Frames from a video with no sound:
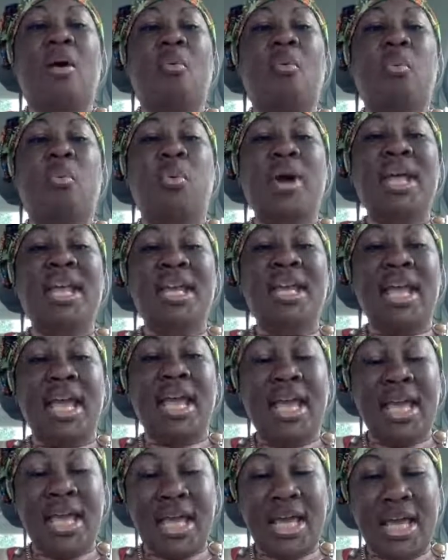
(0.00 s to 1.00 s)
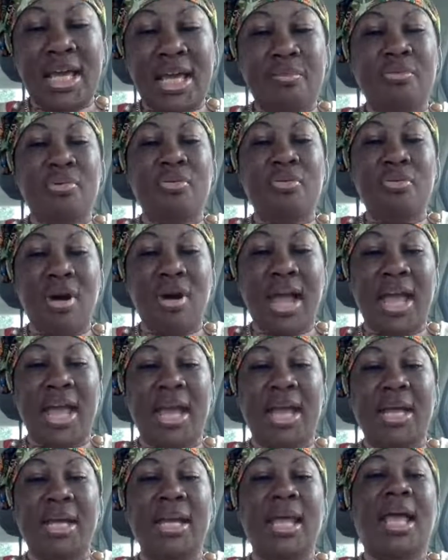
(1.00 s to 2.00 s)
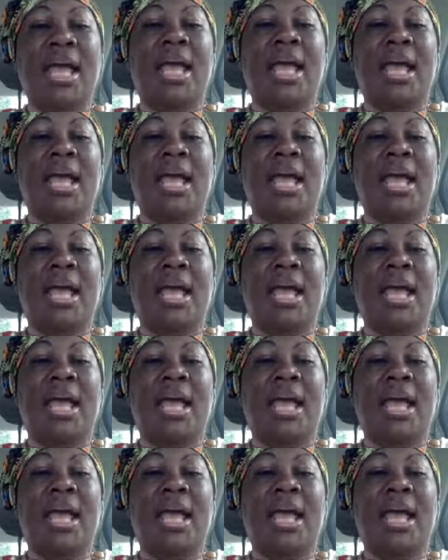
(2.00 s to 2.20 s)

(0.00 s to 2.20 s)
when he prayed,